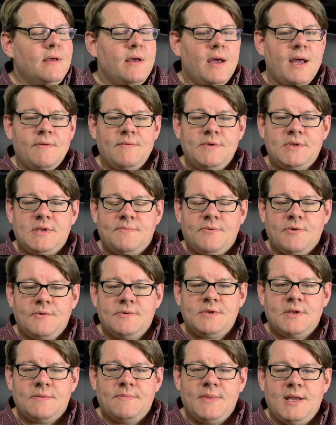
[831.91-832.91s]
I was
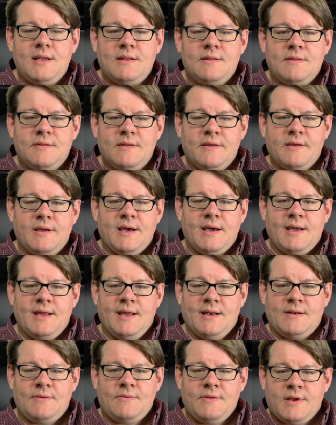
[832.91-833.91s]
supposed to meet the guy
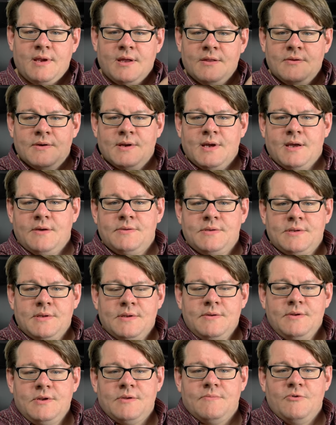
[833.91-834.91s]
at the other house
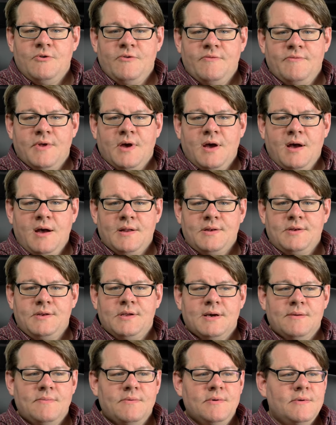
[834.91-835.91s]
to move the hot
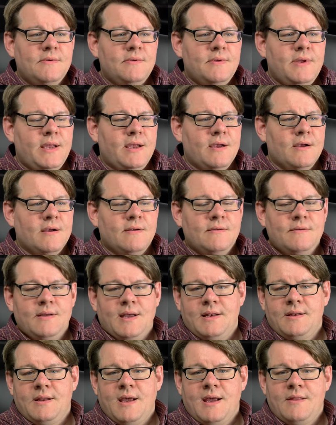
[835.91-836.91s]
tub here
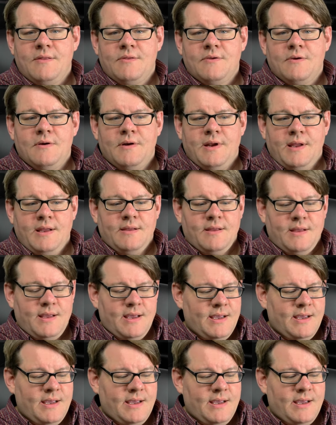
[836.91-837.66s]
at 9.30,